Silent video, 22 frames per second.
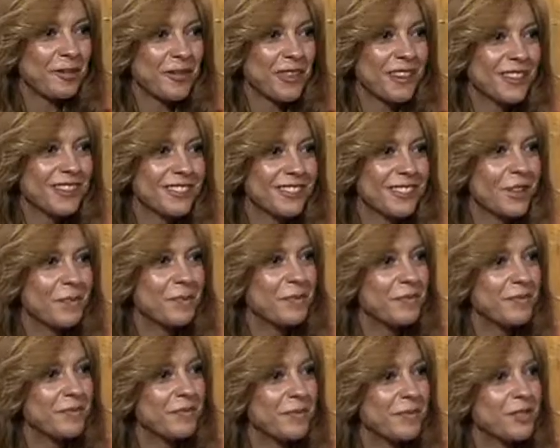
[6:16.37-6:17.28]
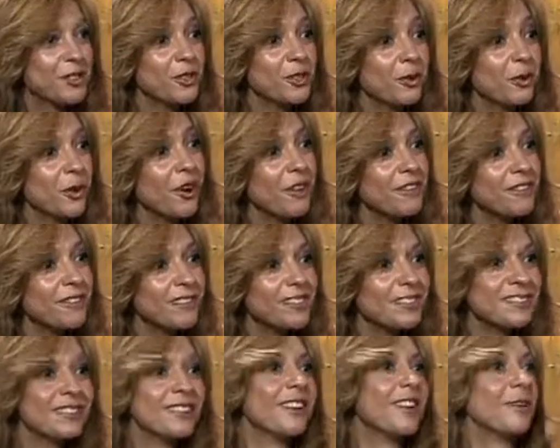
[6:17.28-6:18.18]
And for your
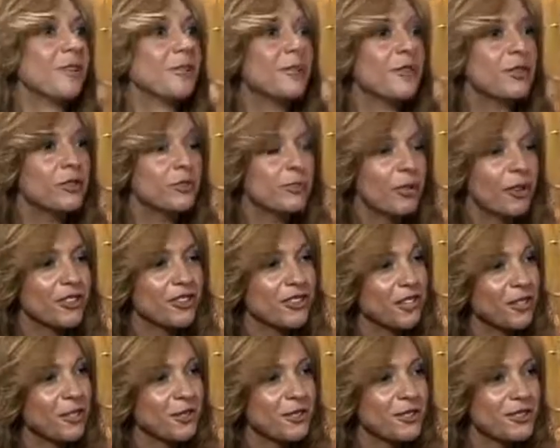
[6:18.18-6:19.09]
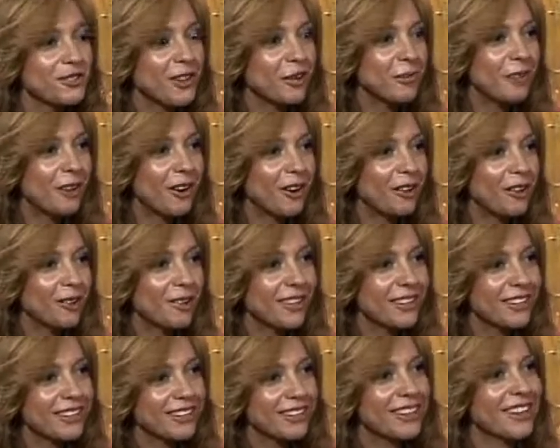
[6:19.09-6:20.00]
office, the prosecutors take part of
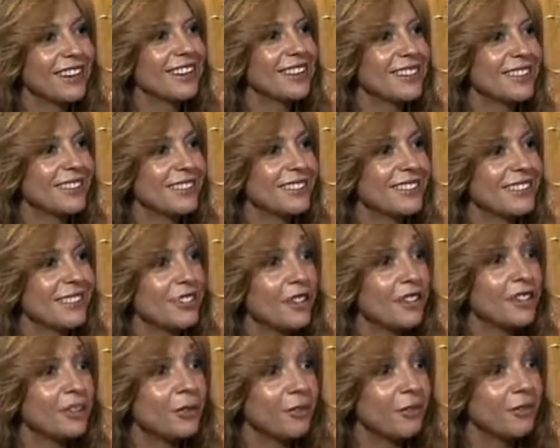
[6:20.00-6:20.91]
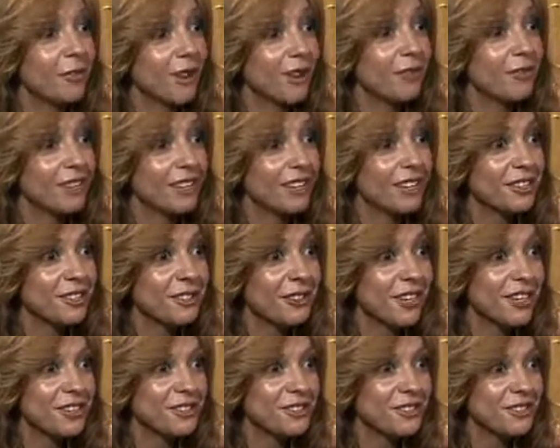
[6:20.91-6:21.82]
it, and they're part of the
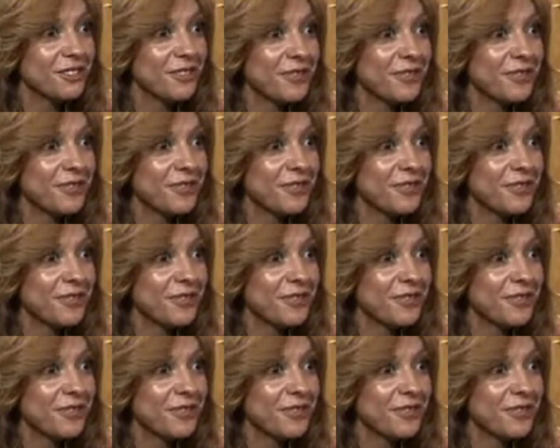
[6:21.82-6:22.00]
education?